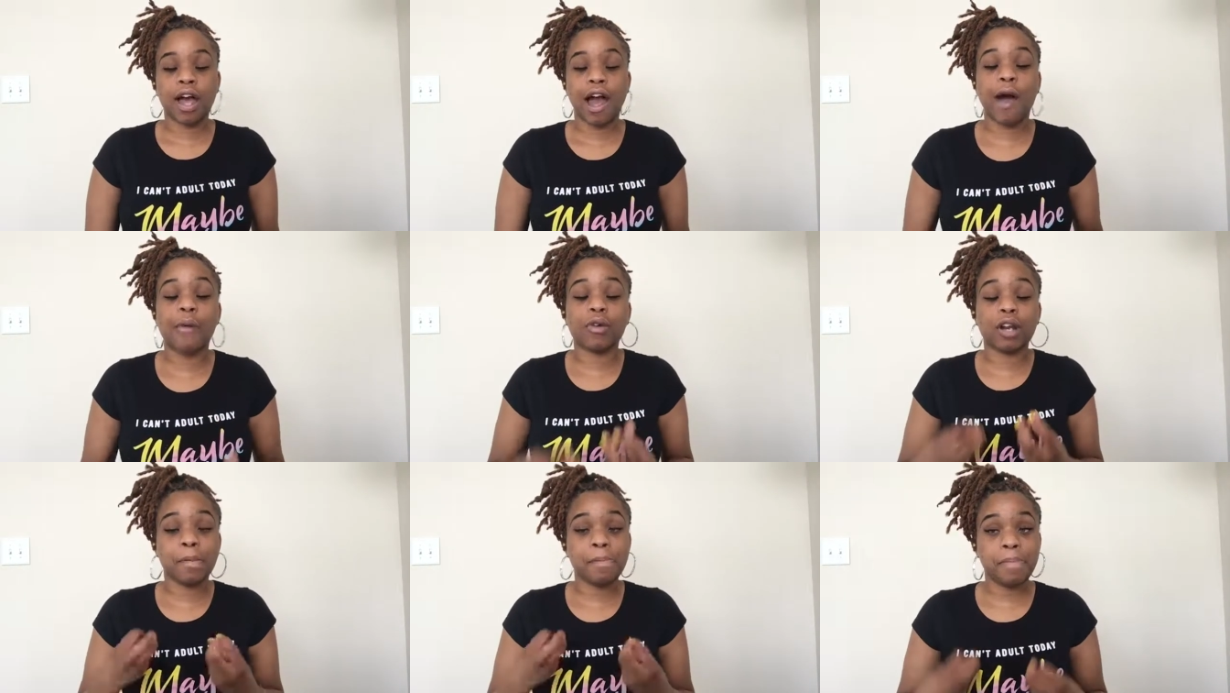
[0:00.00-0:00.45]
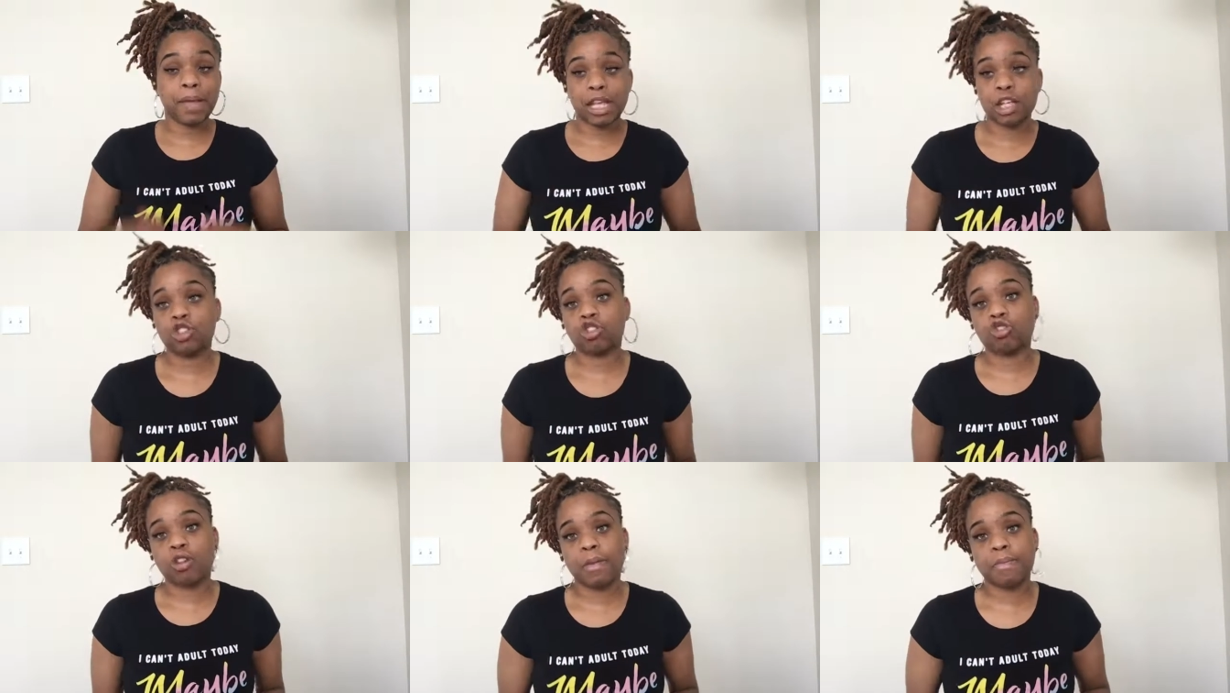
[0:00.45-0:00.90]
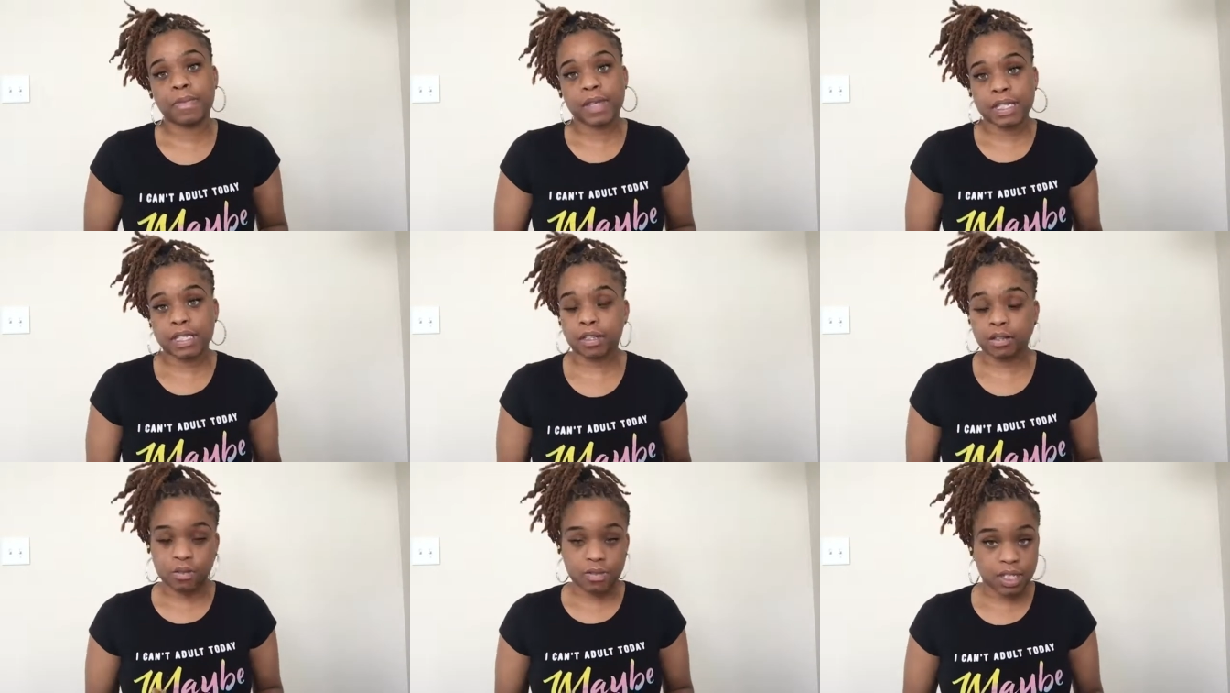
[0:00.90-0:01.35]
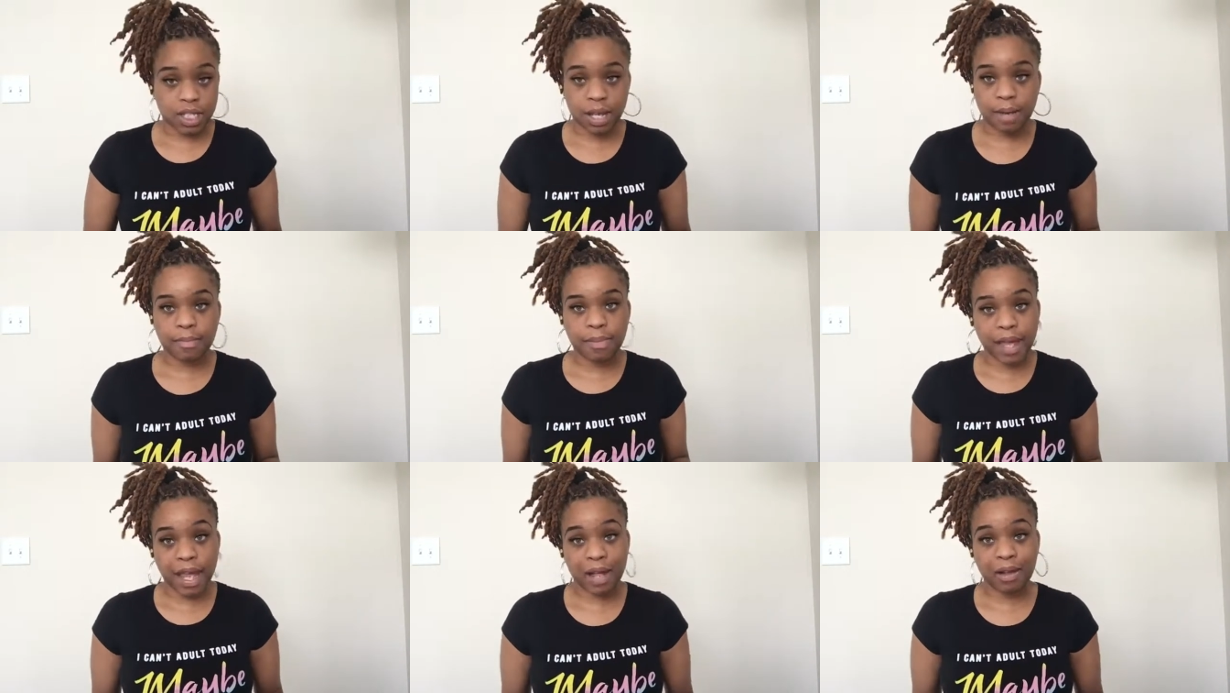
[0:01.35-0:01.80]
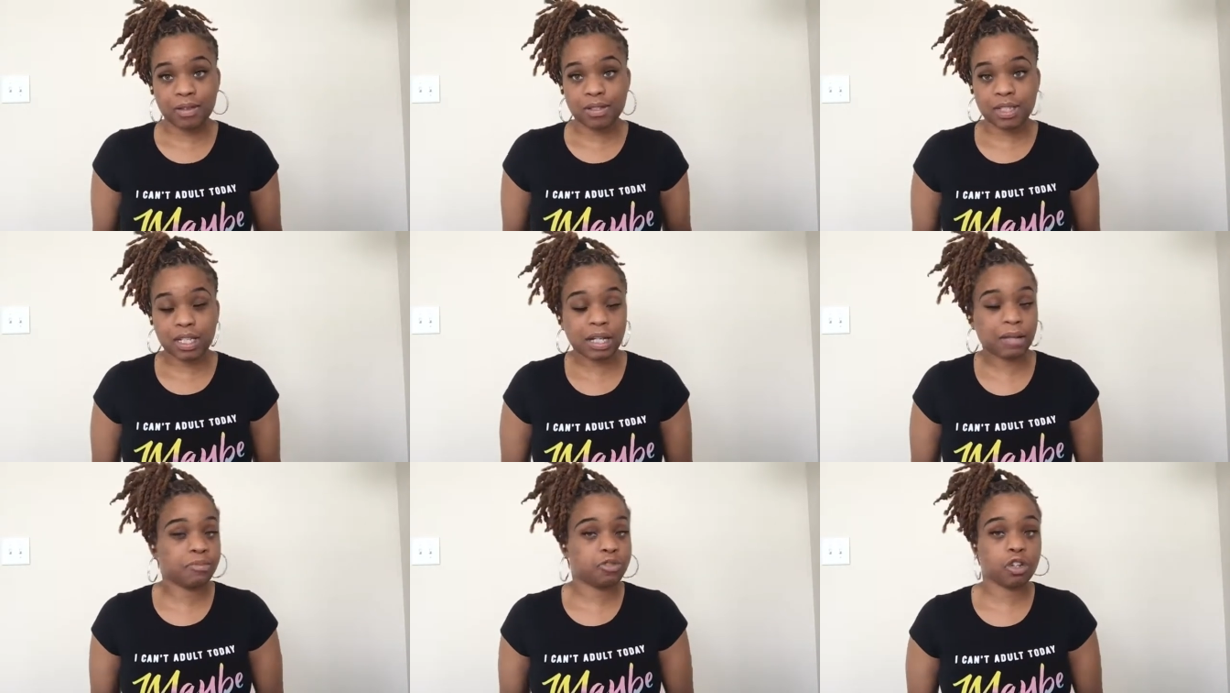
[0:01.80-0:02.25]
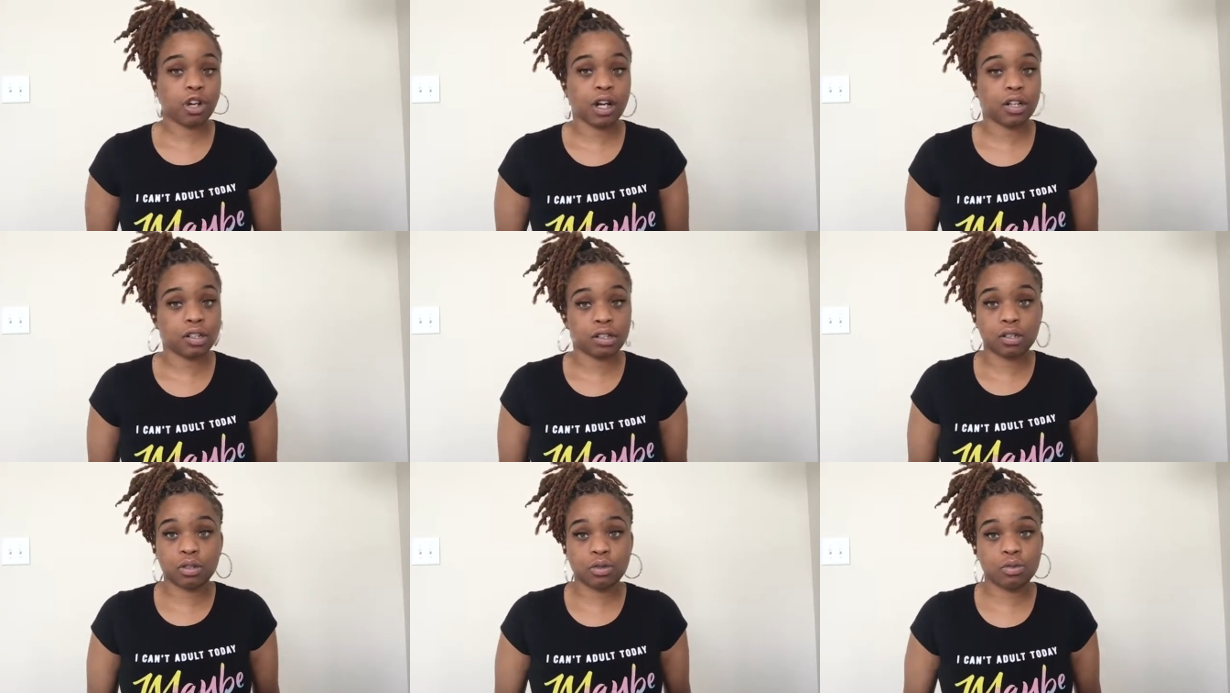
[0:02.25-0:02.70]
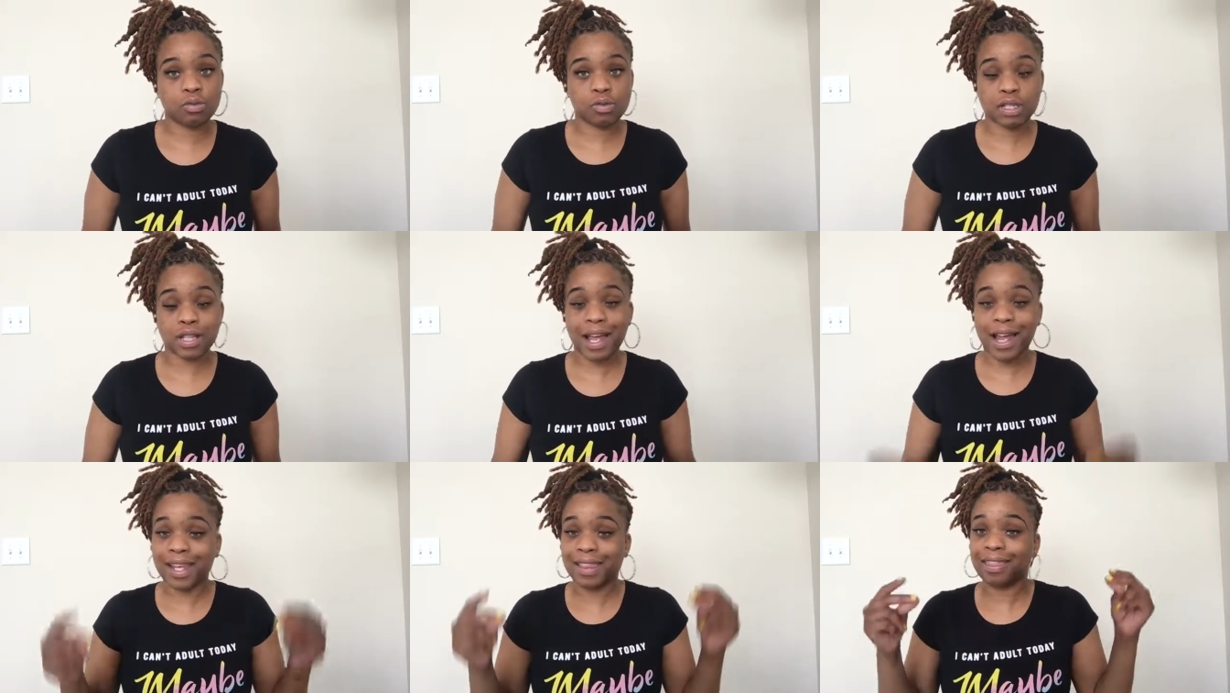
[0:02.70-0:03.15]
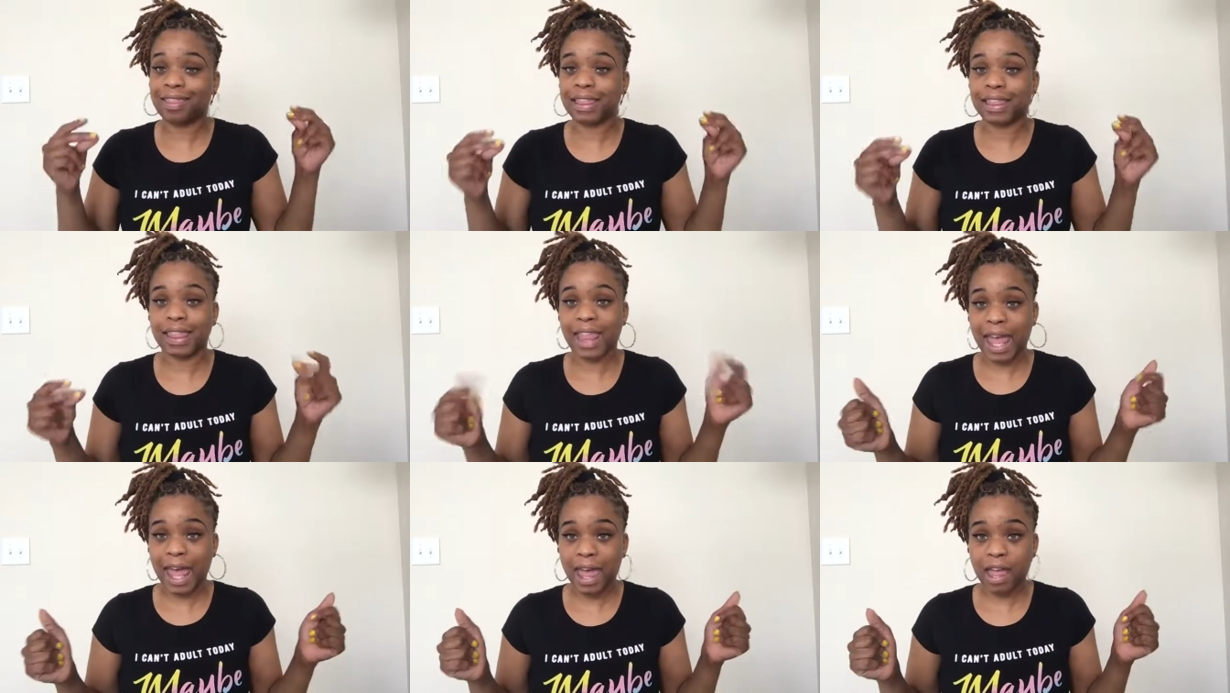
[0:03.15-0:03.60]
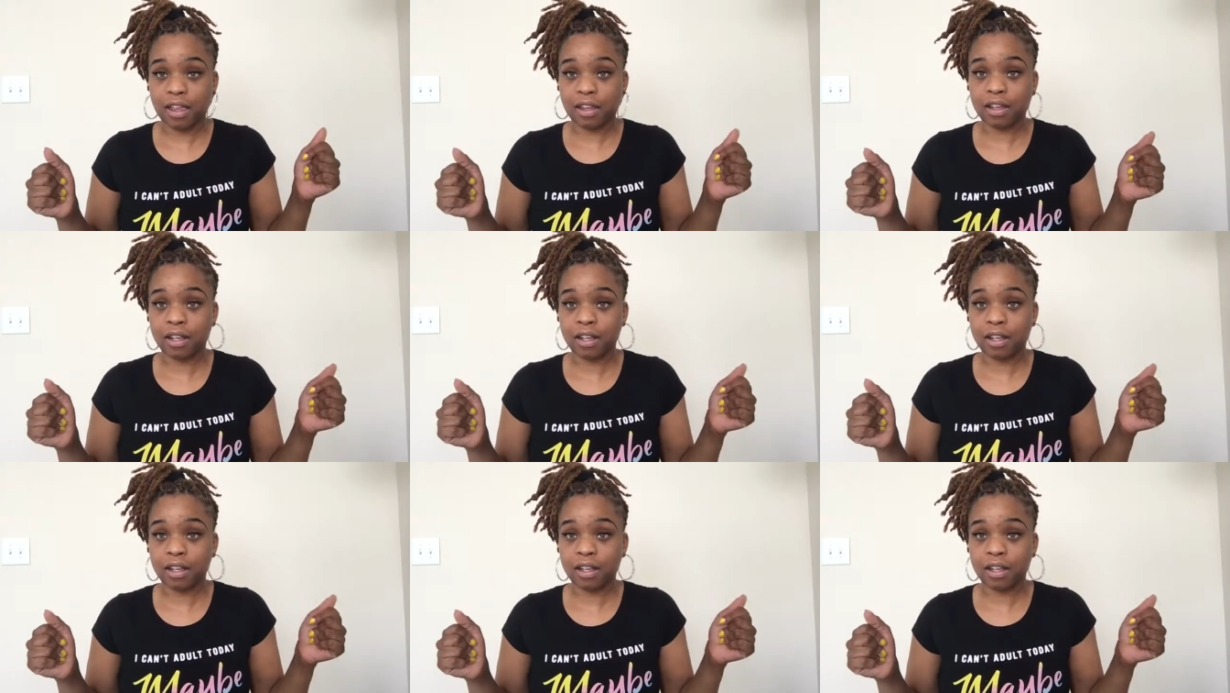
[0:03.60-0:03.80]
I would have been dropped this little 10 pounds that I'm trying to lose. Like that.